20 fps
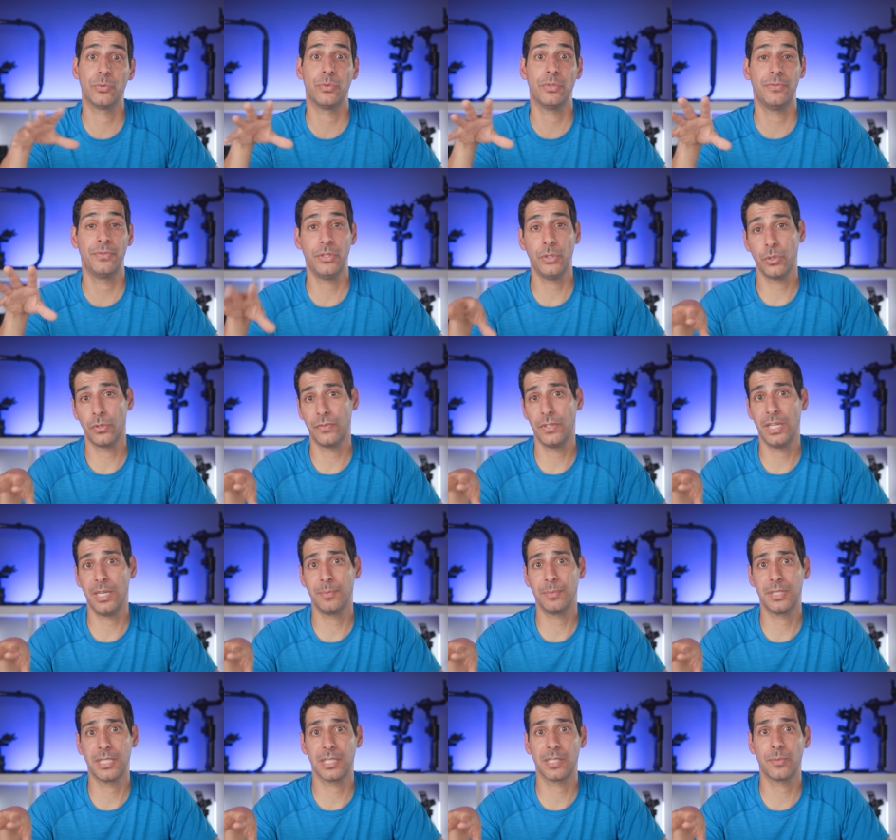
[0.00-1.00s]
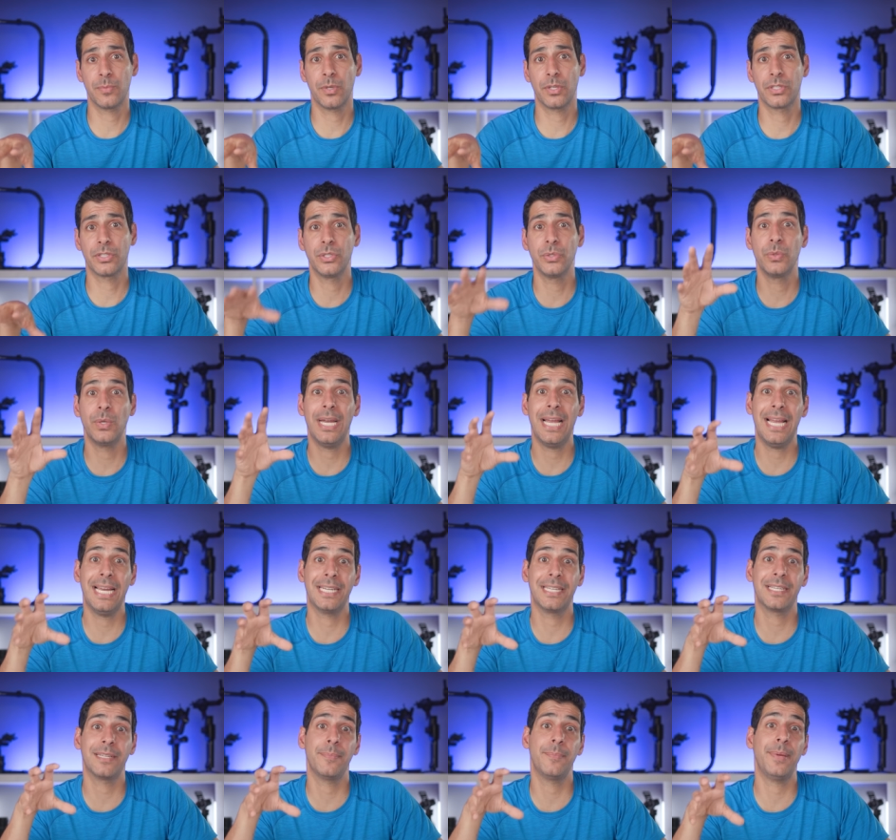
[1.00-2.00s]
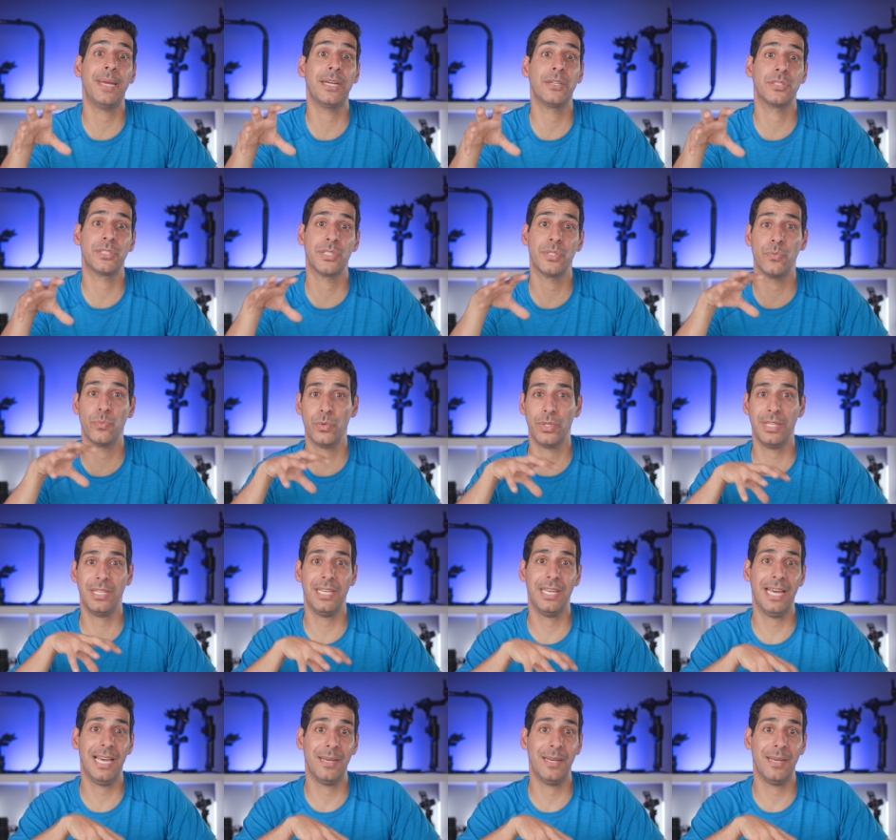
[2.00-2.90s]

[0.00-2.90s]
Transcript: review of the M6 Mark II and a comparison with the